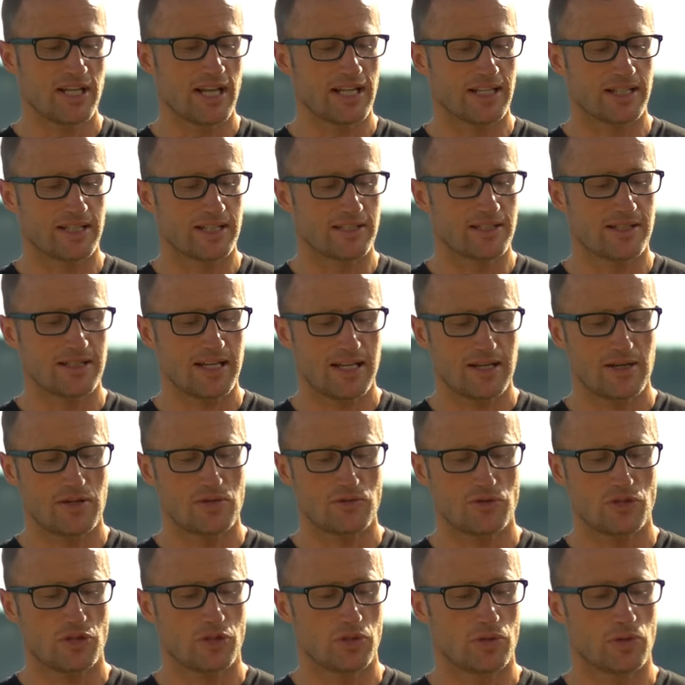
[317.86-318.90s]
taking this
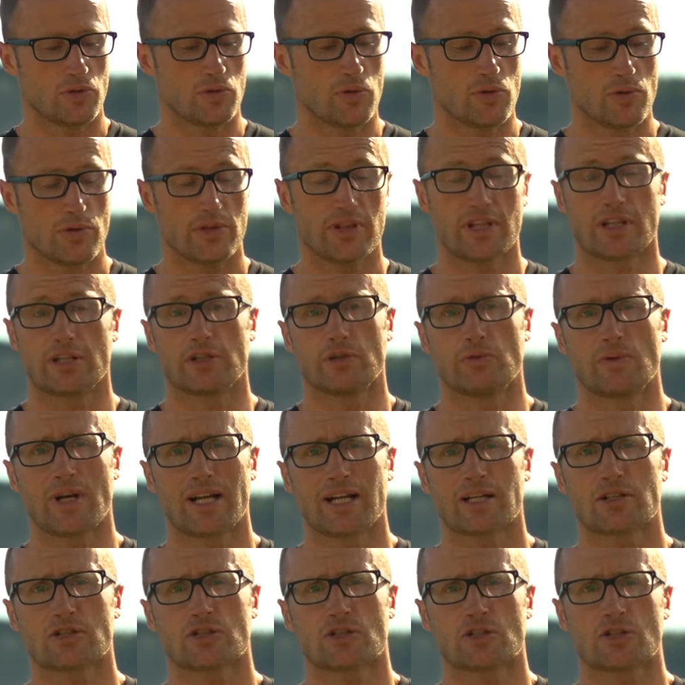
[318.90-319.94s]
down to Thunder
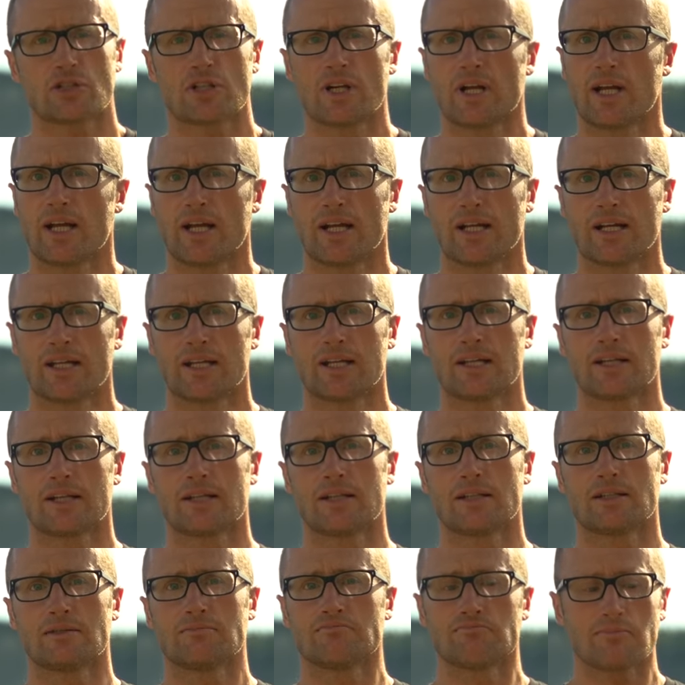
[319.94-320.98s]
Ranch
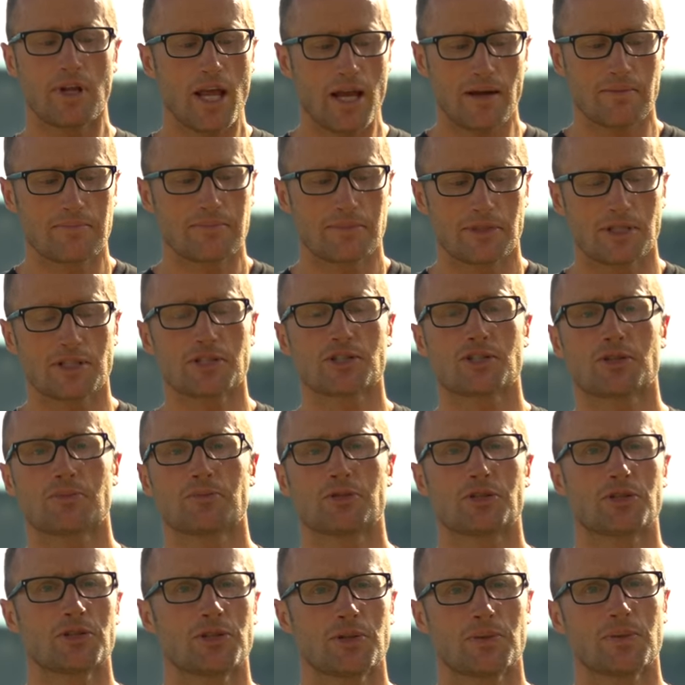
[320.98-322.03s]
and yeah, did
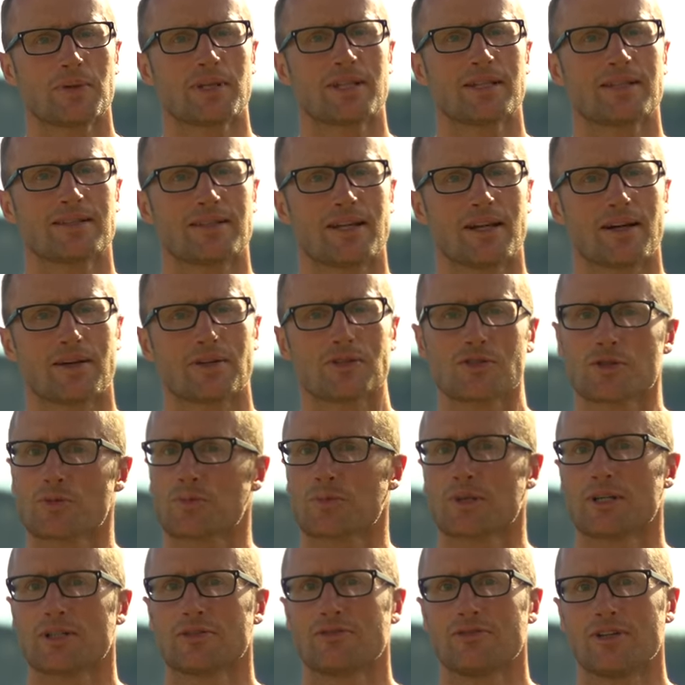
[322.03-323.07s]
some shooting with it there. It's
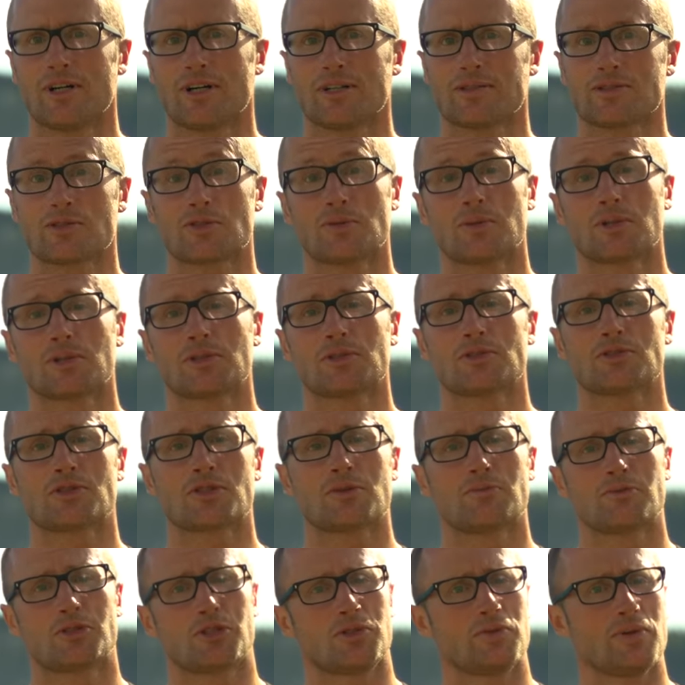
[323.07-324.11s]
pretty fun, to include
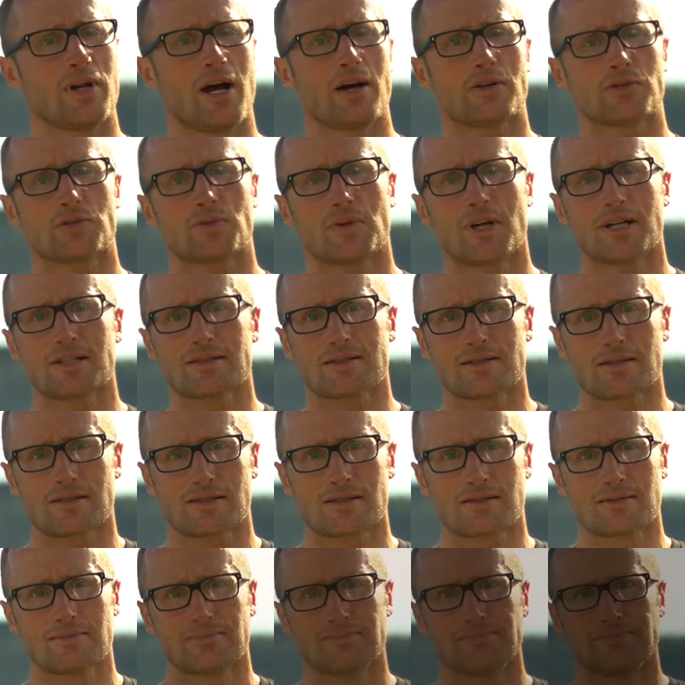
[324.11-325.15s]
some shoot house
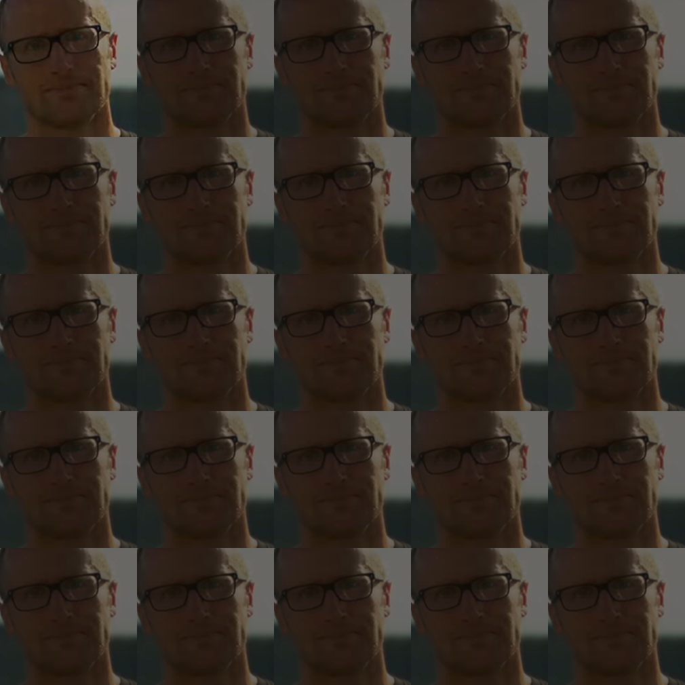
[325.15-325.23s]
runs.